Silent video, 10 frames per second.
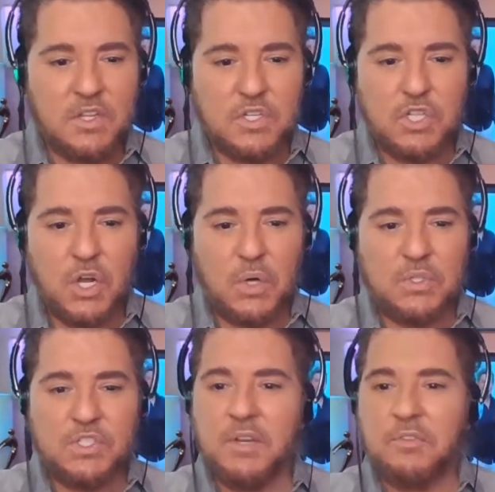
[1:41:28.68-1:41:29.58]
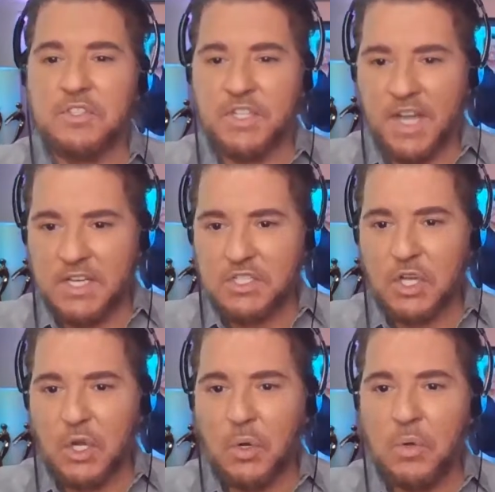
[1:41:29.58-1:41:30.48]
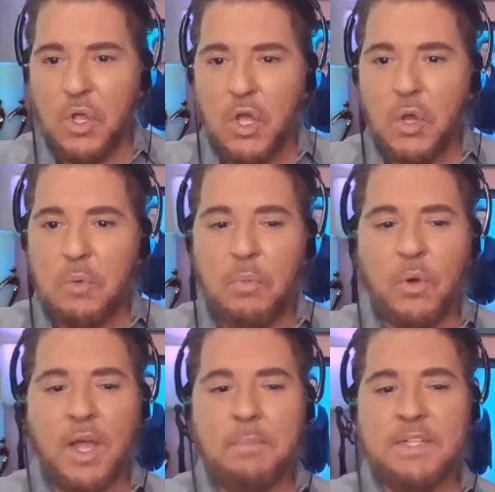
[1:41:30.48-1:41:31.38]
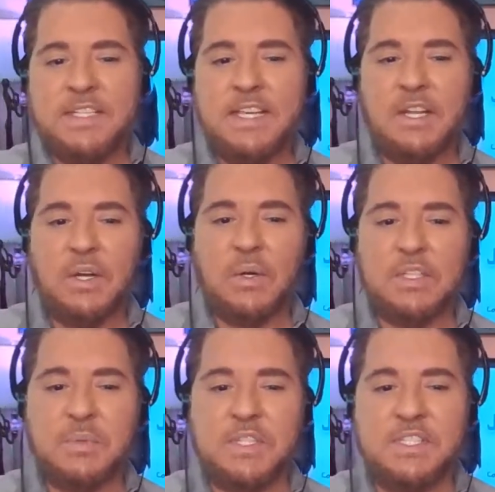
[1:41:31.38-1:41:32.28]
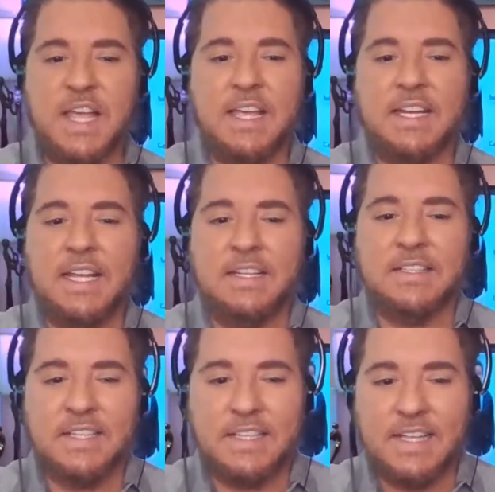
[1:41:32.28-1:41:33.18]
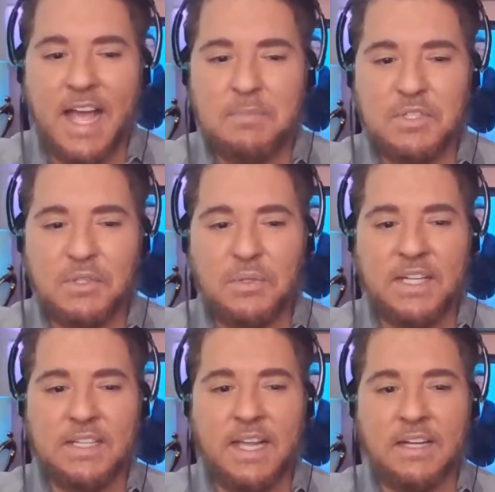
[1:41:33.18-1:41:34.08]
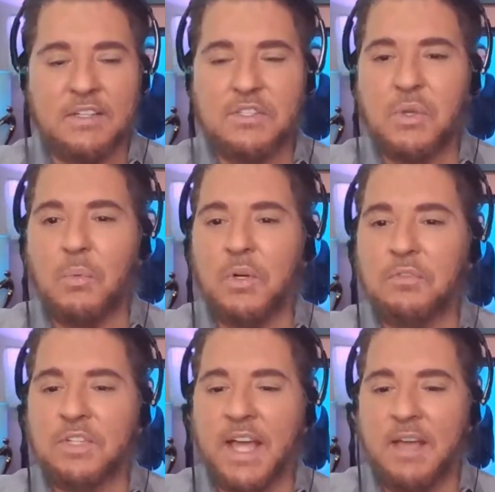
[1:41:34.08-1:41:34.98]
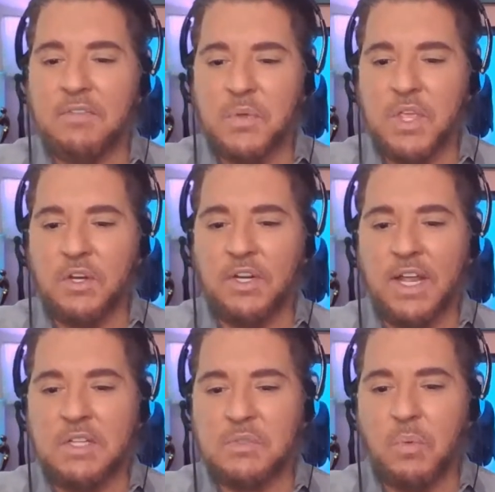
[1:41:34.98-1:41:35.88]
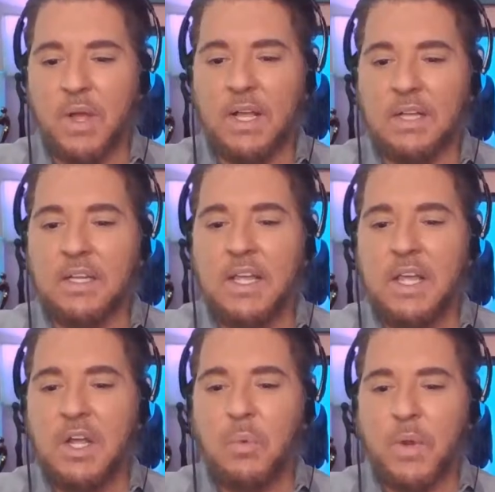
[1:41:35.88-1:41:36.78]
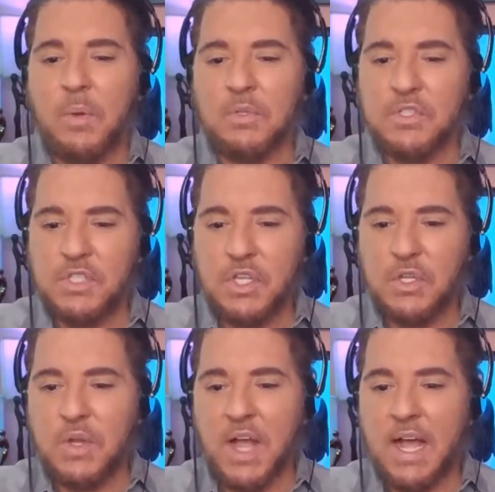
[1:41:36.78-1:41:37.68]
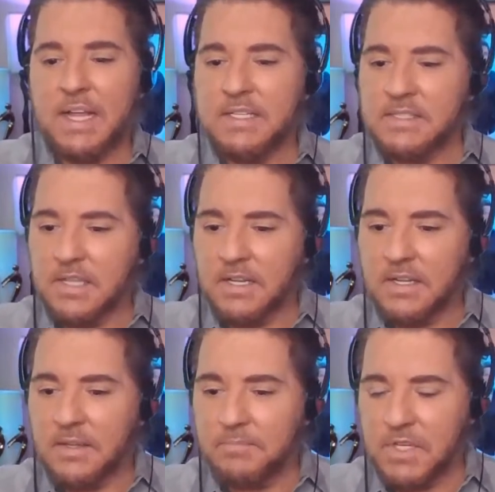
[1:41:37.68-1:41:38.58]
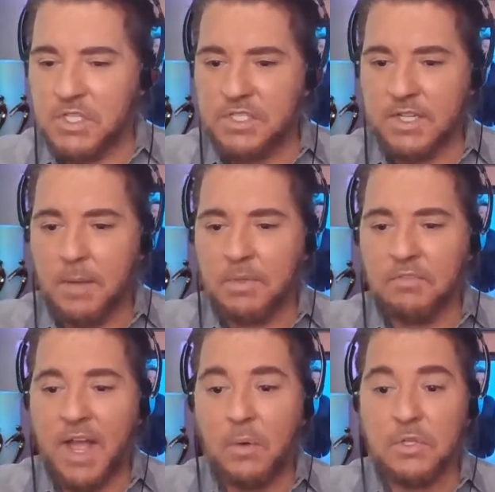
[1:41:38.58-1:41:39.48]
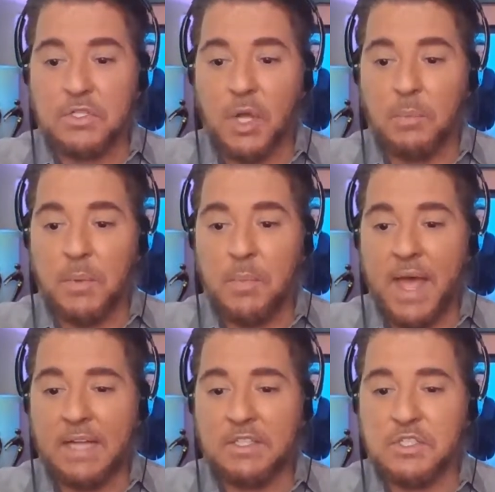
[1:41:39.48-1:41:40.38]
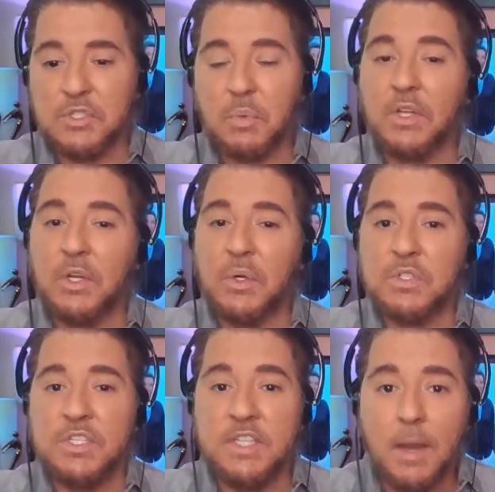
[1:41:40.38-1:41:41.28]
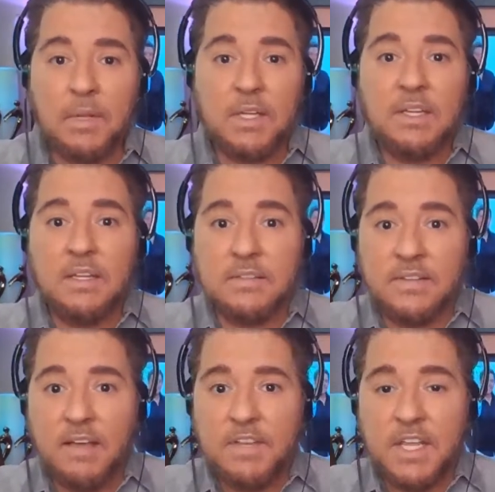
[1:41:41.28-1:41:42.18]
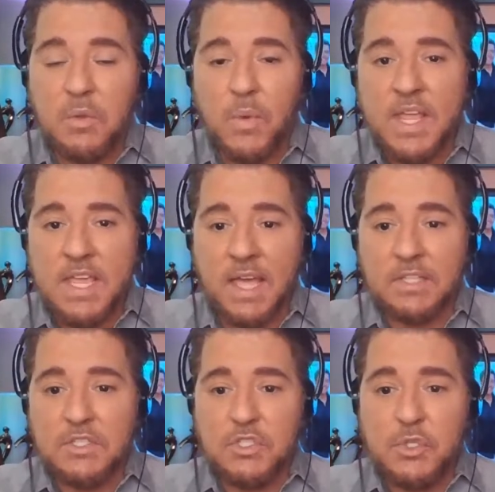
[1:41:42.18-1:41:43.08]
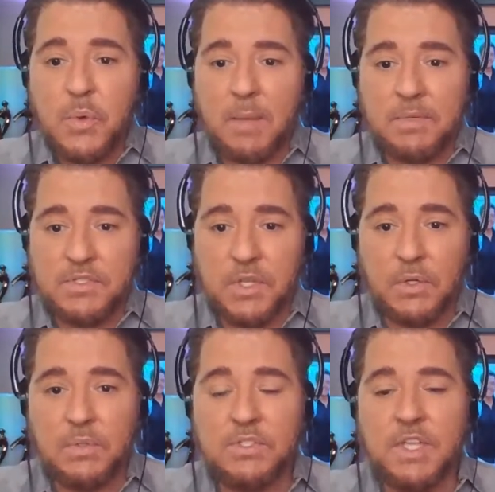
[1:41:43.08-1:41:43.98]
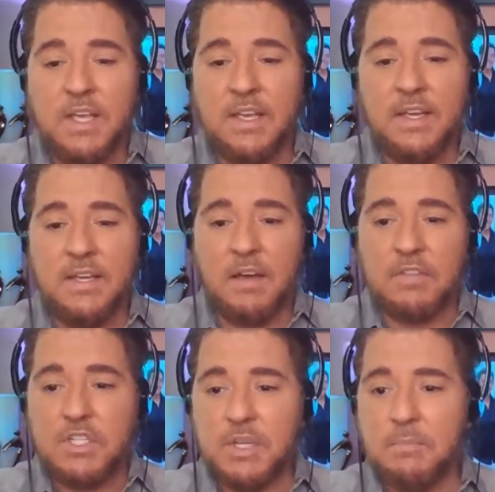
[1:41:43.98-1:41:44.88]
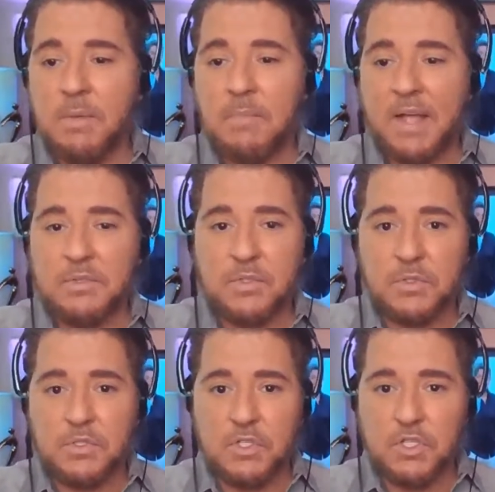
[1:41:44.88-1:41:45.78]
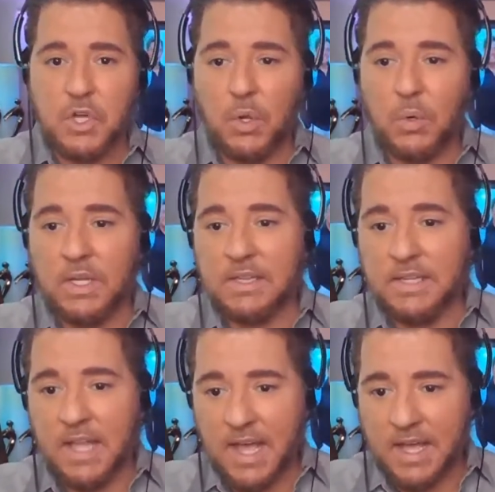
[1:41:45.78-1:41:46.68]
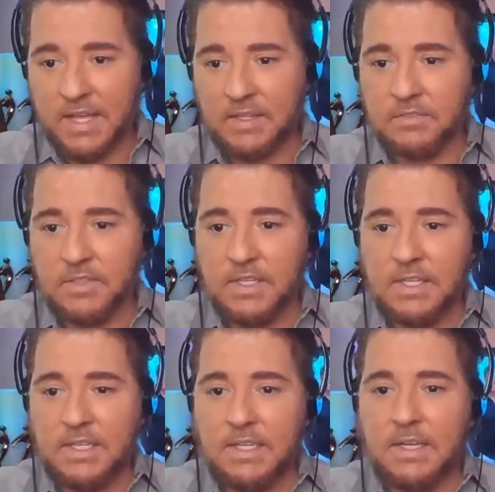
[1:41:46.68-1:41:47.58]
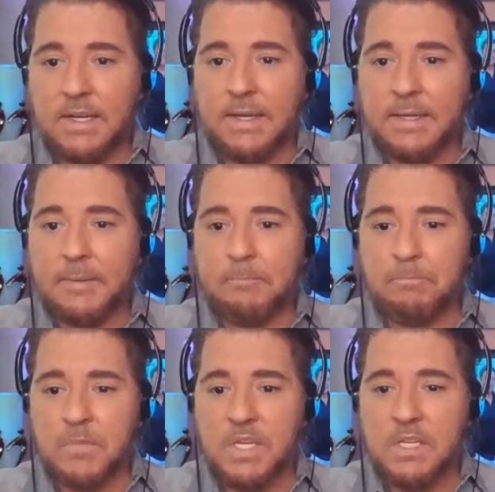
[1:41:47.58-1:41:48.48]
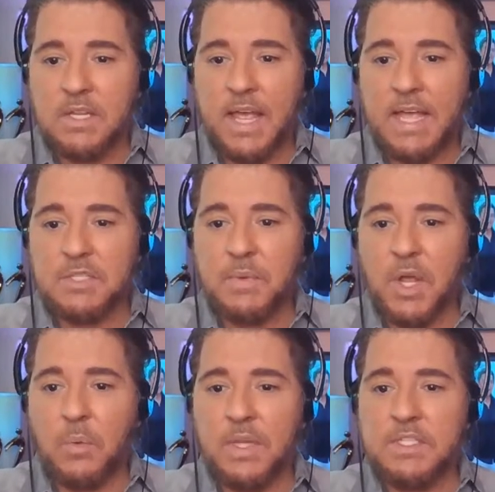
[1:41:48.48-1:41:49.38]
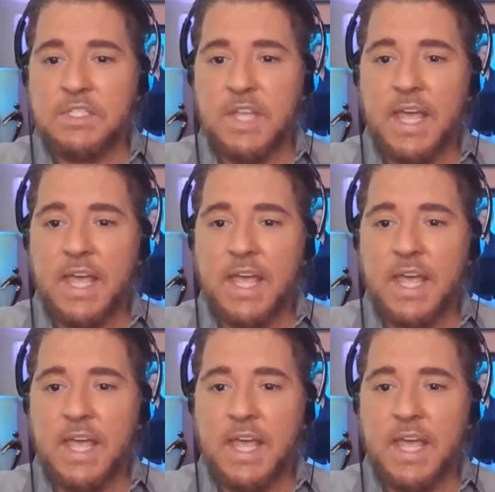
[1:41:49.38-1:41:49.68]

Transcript: the show. See you for tonight's show. Buon appetito, as we say in Italy. Absolutely, Elena. It's so wonderful to have you here as well. We will see you guys uh, in just a couple of hours. I'll be back. This is one of those double levity weekends, two episodes of the Jim Masters Show live. Um, as we always